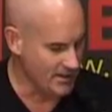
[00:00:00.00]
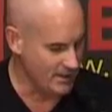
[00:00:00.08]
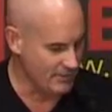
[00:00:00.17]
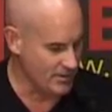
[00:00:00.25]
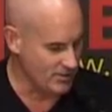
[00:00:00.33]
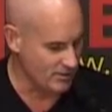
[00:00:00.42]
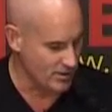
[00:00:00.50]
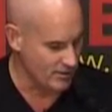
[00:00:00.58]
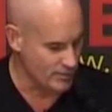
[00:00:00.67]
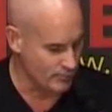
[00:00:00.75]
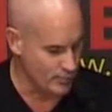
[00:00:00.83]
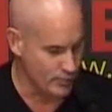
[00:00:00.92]
even as you learn
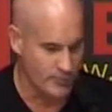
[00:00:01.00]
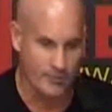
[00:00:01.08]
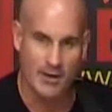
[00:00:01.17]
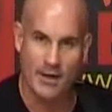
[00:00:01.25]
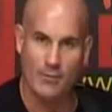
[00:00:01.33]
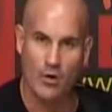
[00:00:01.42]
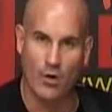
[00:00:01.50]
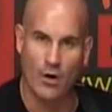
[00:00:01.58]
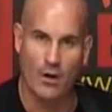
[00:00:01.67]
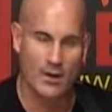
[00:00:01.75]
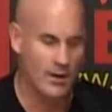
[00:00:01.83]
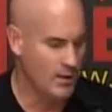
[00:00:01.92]
to move it around
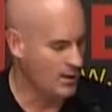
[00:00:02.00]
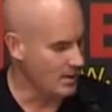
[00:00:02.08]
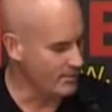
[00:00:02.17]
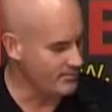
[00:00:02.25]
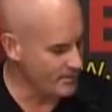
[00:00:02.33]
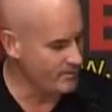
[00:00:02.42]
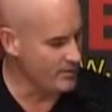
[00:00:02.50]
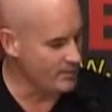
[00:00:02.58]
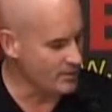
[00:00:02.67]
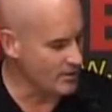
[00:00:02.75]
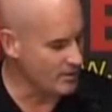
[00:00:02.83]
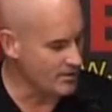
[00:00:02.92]
more, simply
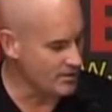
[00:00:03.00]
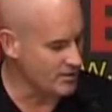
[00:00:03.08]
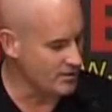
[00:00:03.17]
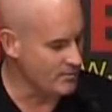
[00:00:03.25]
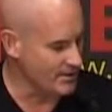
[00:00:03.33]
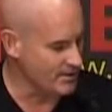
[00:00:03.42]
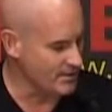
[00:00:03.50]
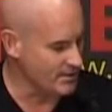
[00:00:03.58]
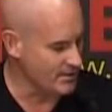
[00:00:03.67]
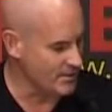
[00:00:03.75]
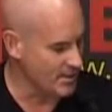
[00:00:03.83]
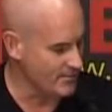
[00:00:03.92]
because it just makes
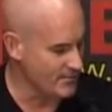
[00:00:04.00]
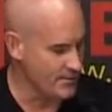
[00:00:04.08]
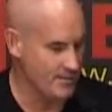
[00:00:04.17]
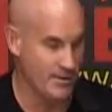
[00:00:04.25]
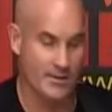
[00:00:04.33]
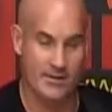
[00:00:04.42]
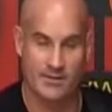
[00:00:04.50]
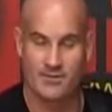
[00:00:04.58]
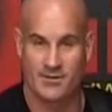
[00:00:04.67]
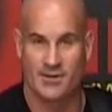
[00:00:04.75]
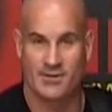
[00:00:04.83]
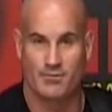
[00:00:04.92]
it, it's
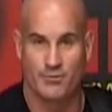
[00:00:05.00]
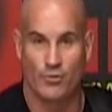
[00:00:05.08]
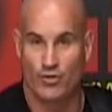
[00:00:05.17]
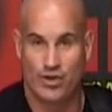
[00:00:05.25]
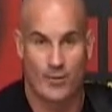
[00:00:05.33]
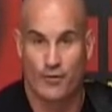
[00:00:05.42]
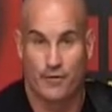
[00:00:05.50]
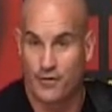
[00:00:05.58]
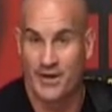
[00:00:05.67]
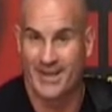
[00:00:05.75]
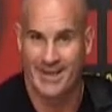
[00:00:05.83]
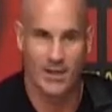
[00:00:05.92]
just trouble-free.